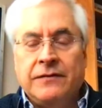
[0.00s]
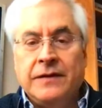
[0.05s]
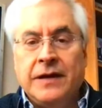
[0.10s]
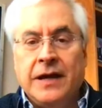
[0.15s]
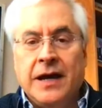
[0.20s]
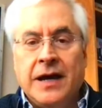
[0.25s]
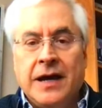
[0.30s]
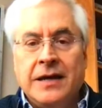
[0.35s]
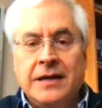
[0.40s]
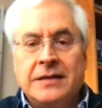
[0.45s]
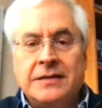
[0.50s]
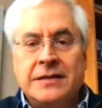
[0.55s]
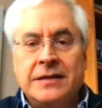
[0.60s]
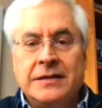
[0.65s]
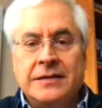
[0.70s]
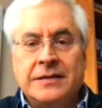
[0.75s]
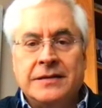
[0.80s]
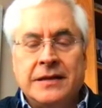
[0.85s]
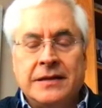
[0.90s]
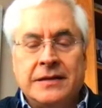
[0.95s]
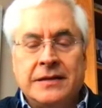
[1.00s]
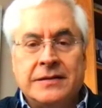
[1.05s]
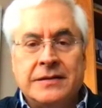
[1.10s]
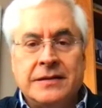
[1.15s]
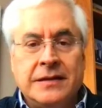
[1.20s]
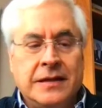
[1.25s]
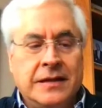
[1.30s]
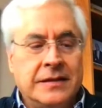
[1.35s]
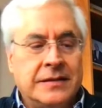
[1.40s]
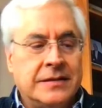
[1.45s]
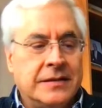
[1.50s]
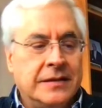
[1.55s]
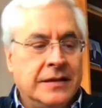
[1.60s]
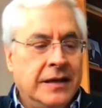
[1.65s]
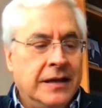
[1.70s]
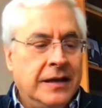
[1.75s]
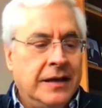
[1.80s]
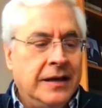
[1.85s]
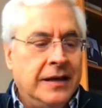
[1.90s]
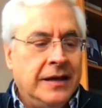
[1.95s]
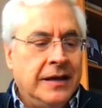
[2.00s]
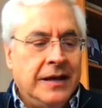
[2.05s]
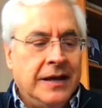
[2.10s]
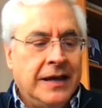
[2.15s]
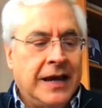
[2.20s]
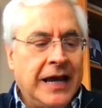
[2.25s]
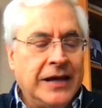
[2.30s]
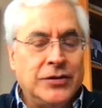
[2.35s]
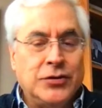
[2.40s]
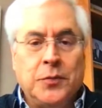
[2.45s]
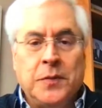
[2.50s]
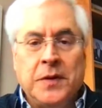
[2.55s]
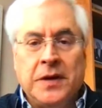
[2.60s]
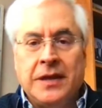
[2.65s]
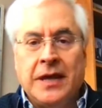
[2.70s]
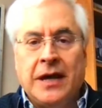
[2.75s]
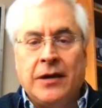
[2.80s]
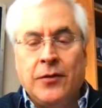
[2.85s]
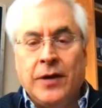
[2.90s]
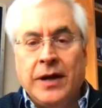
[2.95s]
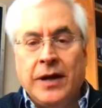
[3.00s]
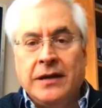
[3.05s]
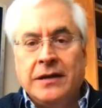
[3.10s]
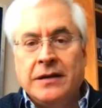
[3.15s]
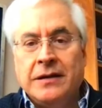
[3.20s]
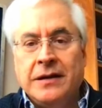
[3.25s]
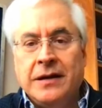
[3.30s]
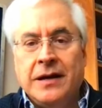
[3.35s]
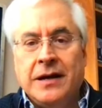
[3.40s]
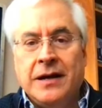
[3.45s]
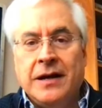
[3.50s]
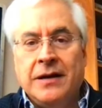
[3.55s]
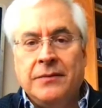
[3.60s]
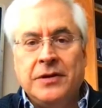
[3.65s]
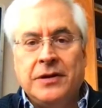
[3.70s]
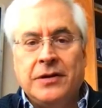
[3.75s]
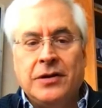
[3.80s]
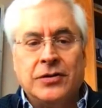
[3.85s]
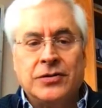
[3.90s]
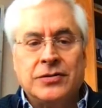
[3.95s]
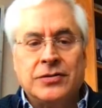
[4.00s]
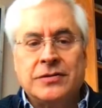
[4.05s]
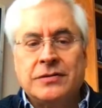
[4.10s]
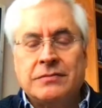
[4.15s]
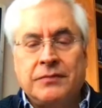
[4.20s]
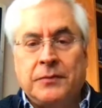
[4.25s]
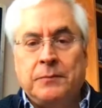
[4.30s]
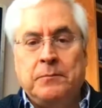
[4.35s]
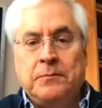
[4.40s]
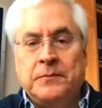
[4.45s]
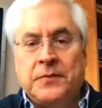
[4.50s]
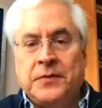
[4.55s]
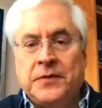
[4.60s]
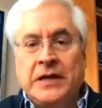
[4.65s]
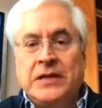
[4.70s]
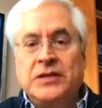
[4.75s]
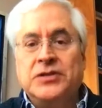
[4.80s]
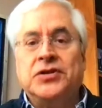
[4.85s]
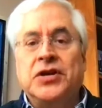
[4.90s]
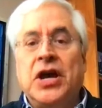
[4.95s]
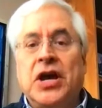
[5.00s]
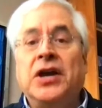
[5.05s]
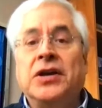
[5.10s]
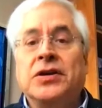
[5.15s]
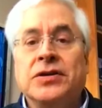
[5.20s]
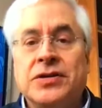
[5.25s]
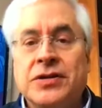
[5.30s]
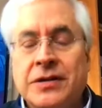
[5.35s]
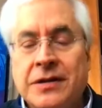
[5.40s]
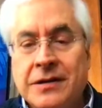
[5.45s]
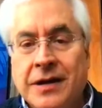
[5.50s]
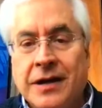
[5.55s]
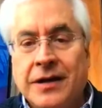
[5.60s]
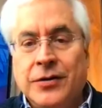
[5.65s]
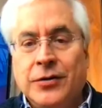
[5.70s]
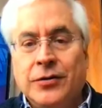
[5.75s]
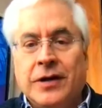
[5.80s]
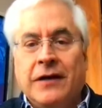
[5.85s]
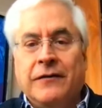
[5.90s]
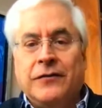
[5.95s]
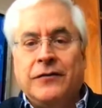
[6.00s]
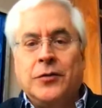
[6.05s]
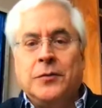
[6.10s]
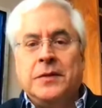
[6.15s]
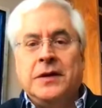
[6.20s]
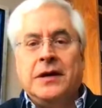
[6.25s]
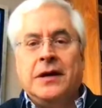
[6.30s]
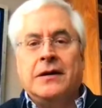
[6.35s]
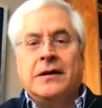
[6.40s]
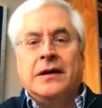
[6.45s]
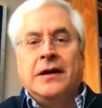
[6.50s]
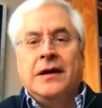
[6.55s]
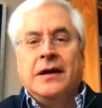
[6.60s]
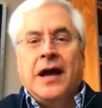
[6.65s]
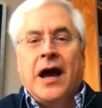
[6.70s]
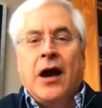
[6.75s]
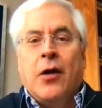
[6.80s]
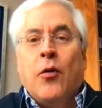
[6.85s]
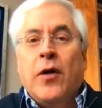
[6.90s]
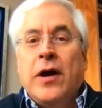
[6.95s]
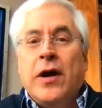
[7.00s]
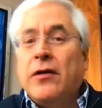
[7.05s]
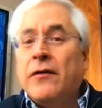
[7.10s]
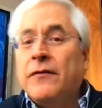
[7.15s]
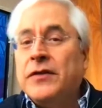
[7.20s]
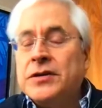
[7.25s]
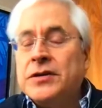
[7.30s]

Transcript: Yeah, it has to be that way because things change and you have to be aware of the